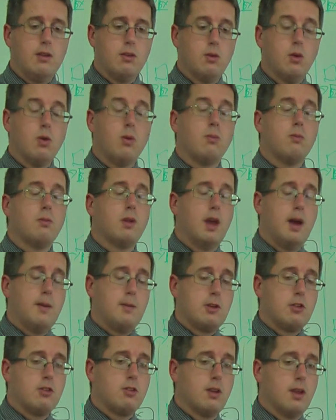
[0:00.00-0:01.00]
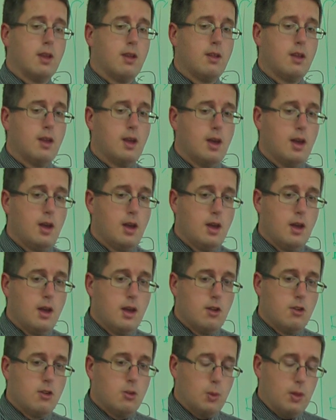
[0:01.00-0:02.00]
Or how much
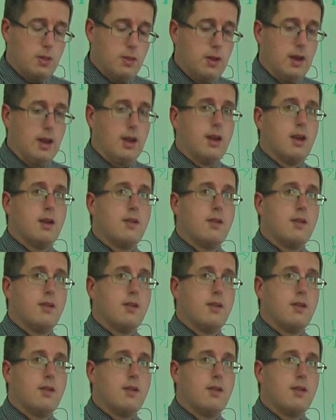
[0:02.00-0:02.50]
do we think